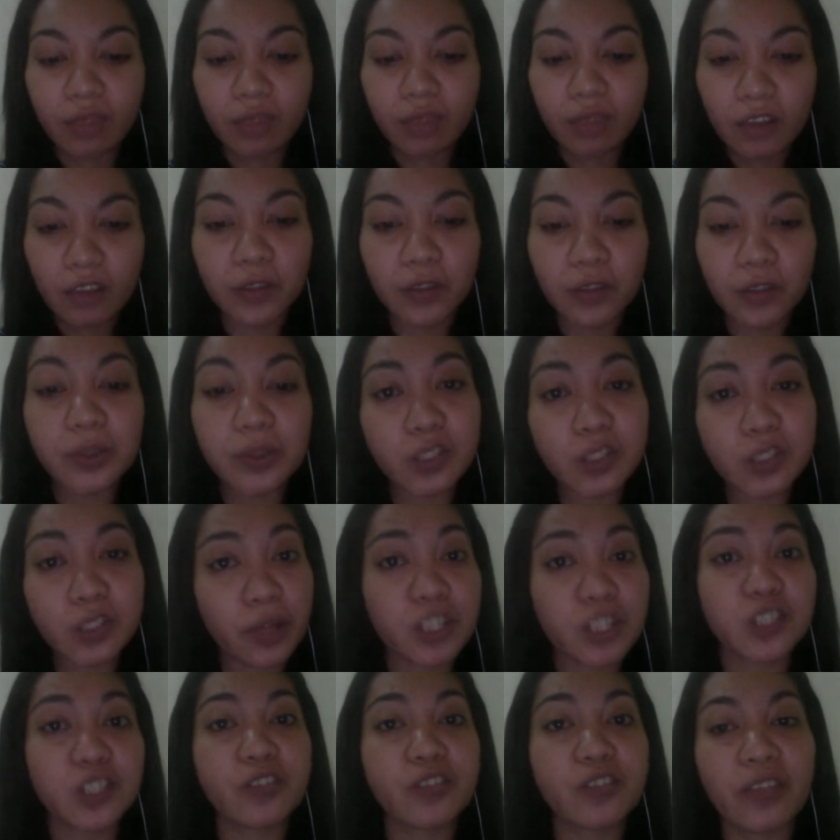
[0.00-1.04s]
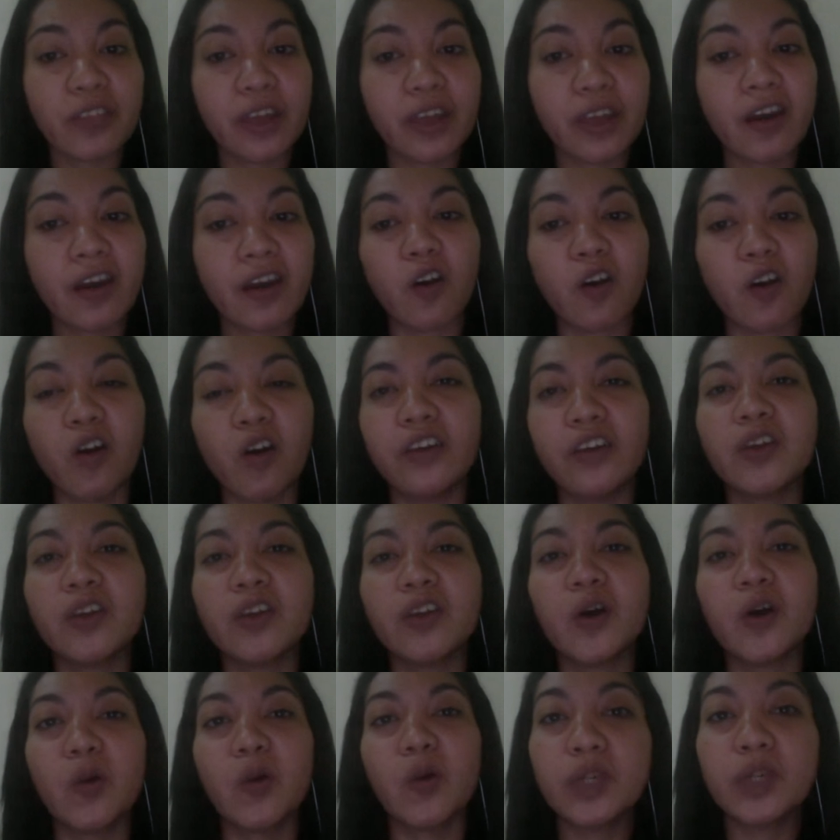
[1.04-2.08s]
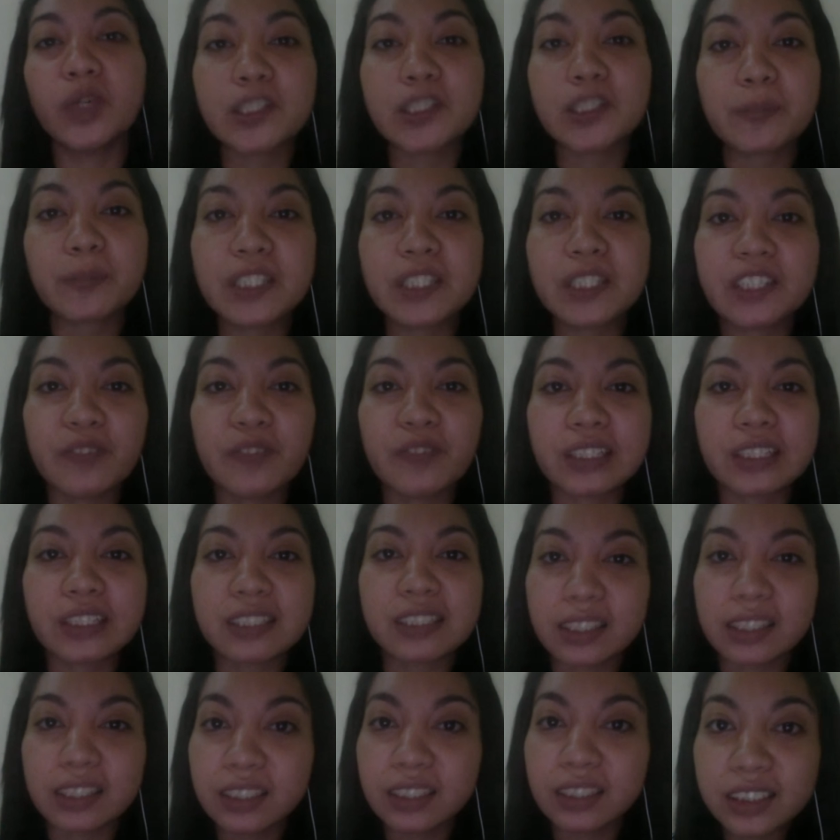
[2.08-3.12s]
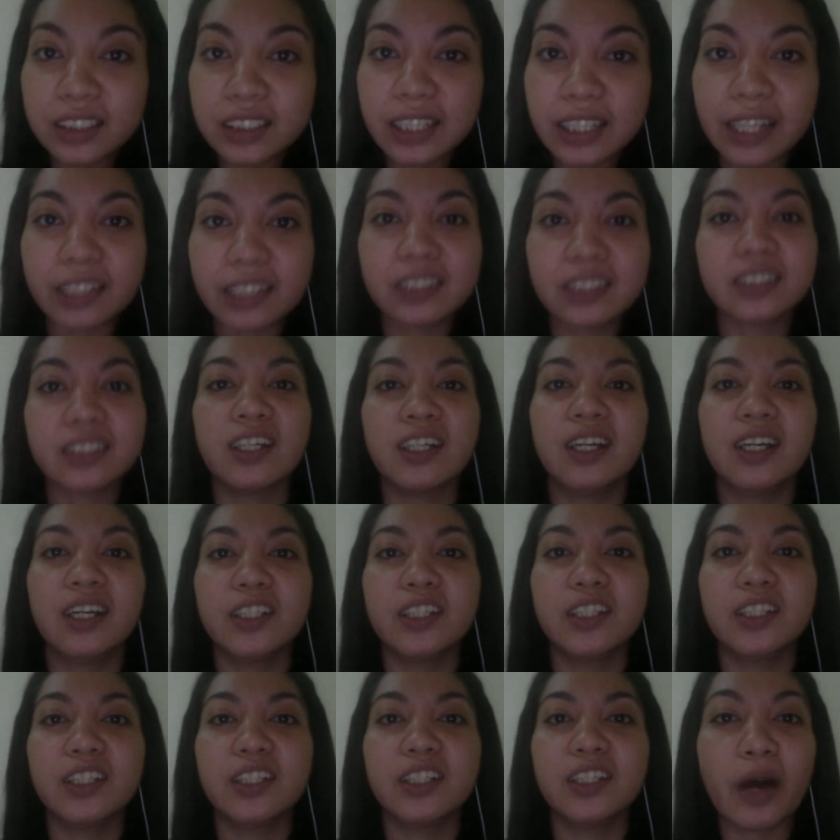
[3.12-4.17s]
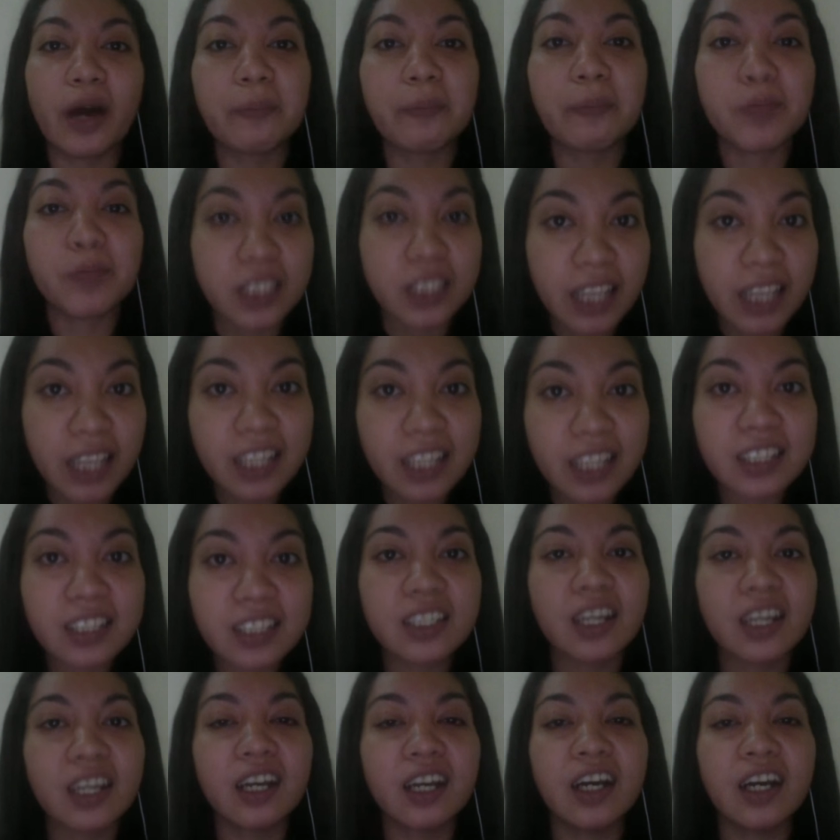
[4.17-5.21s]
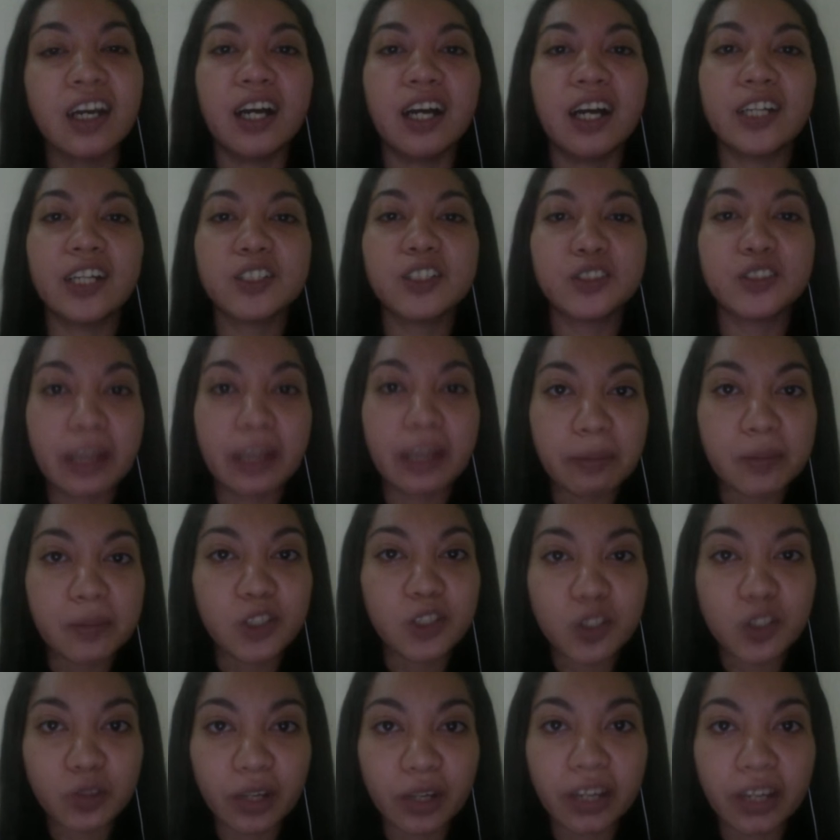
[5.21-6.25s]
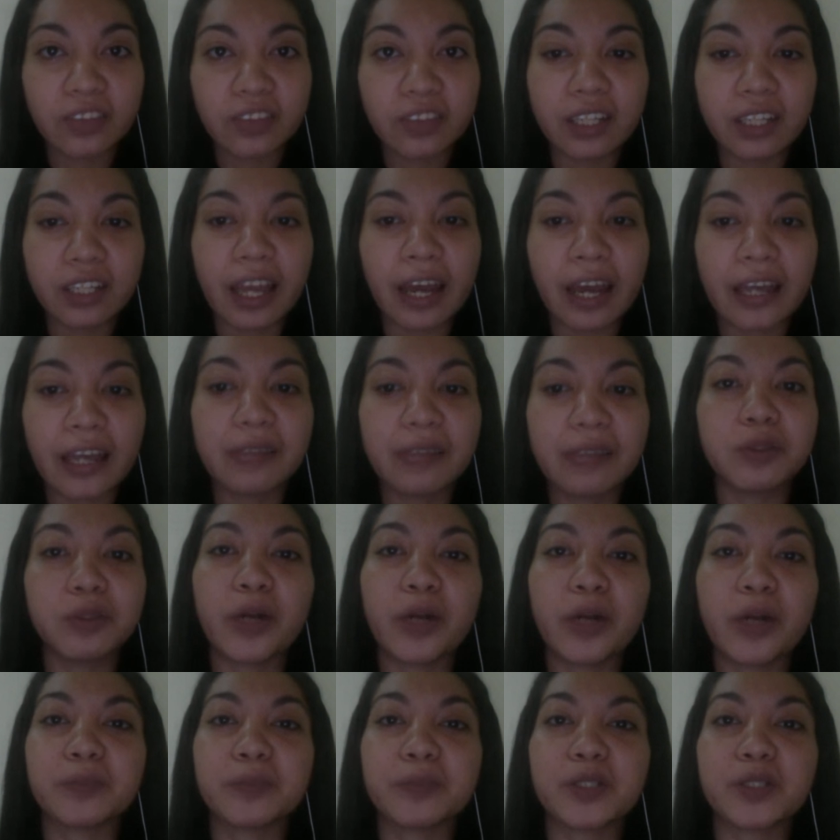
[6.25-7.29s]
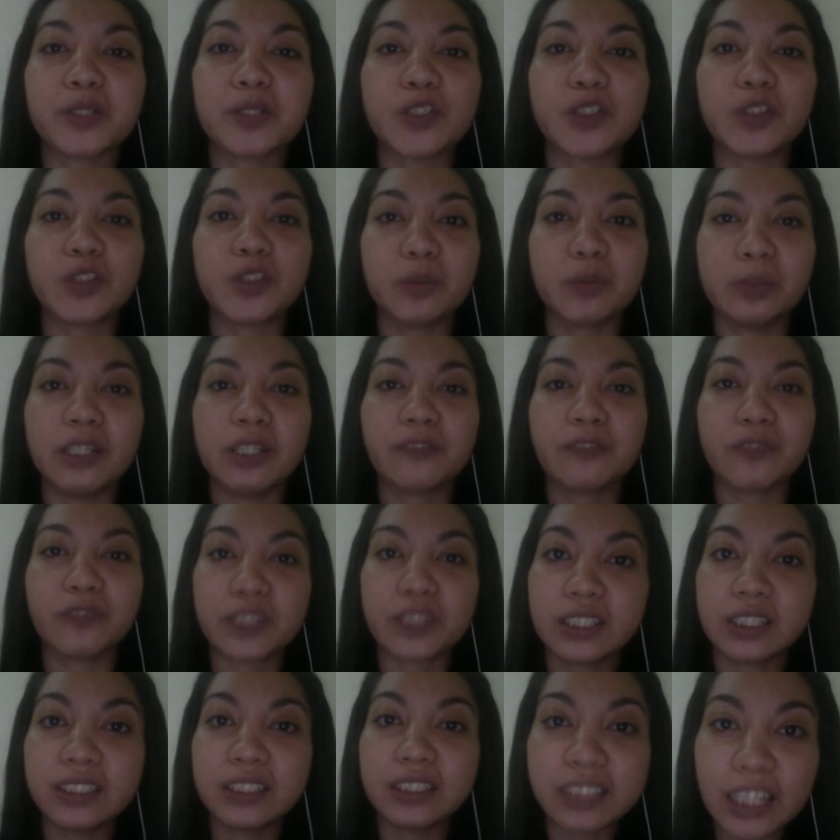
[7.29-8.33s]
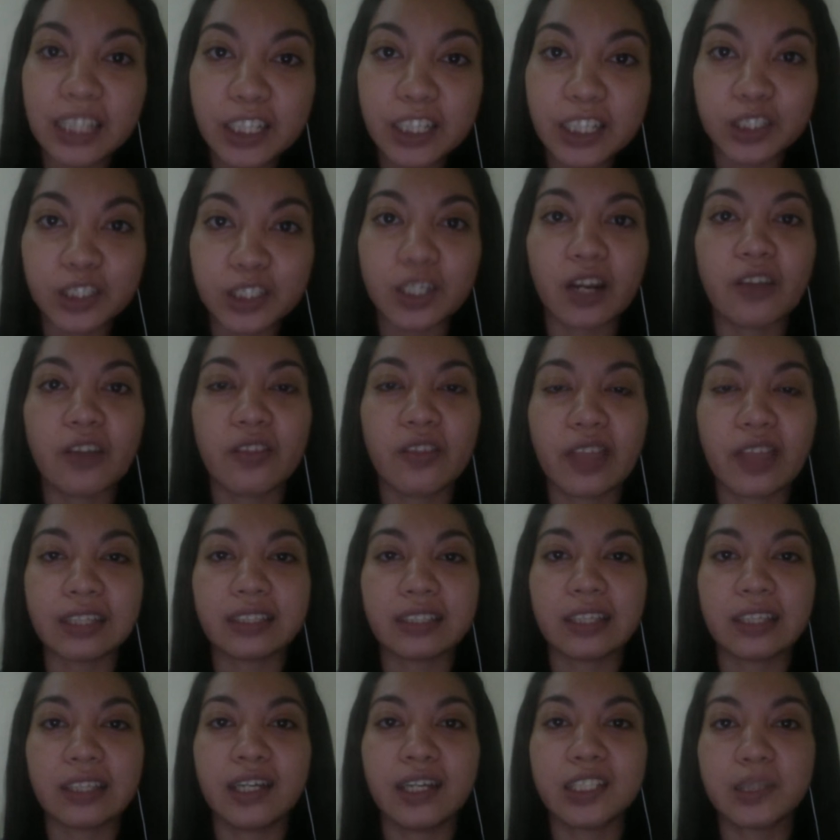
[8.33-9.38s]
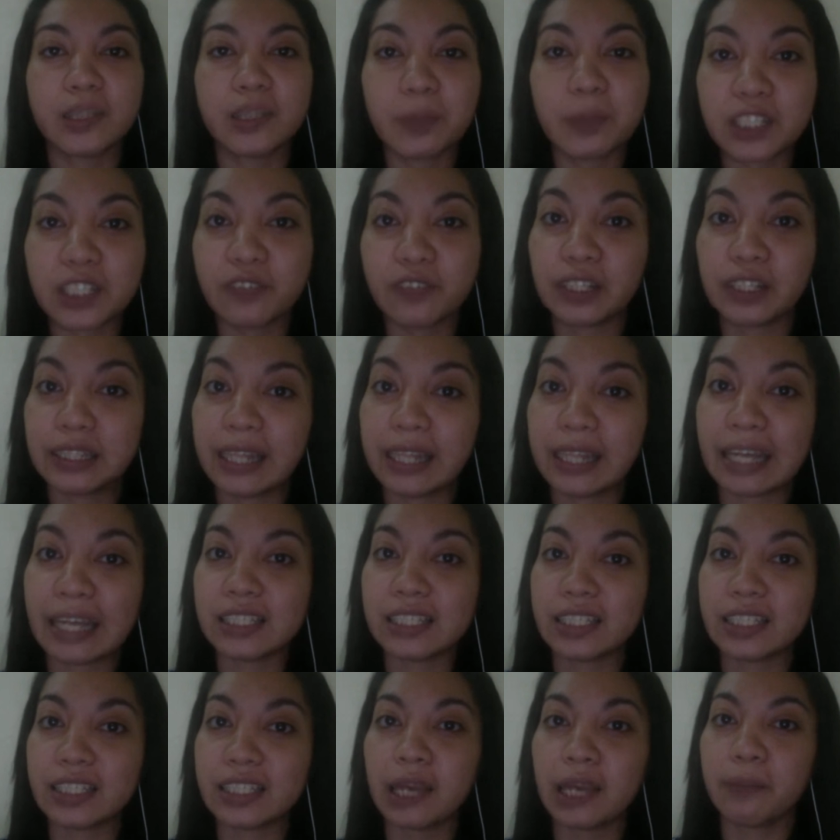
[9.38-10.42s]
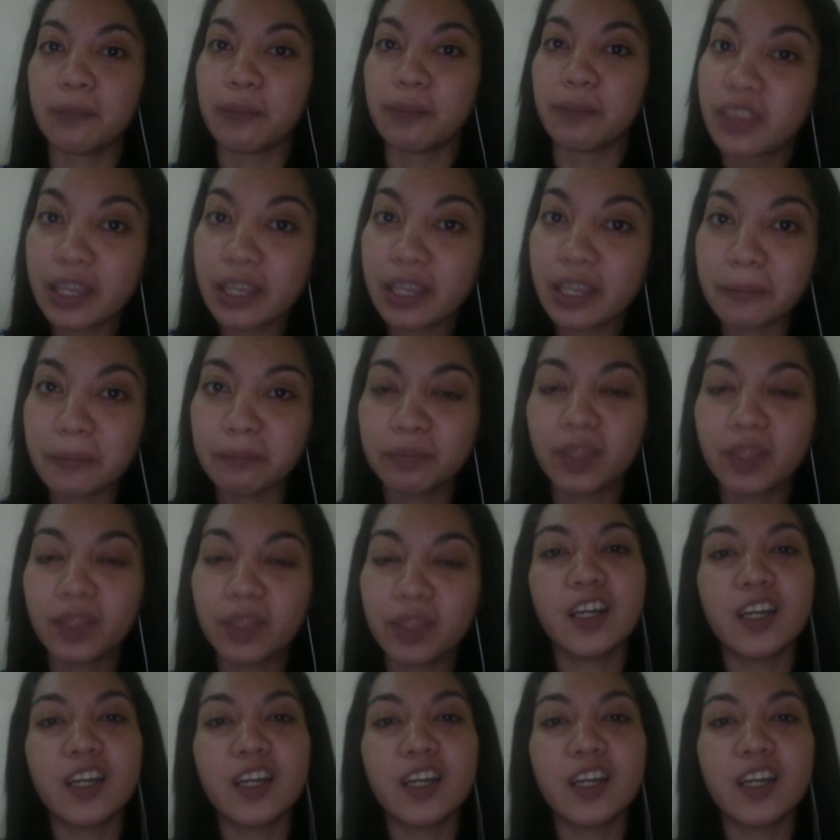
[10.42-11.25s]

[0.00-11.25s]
there was a question there on what specific skill set do I possess to demonstrate that I am the right person to be a facilitator on that specific landscape theme.